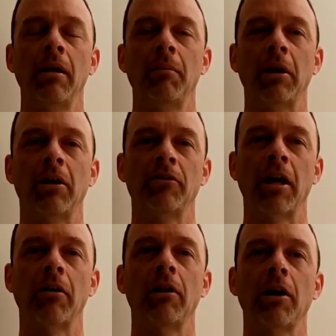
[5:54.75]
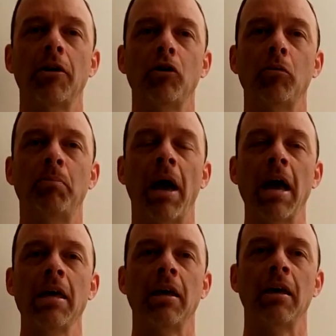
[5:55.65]
because not only are you
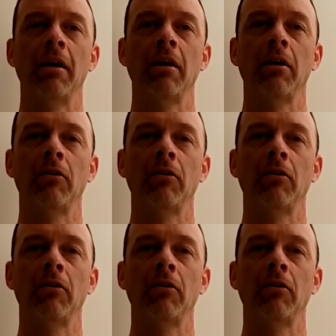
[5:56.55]
paying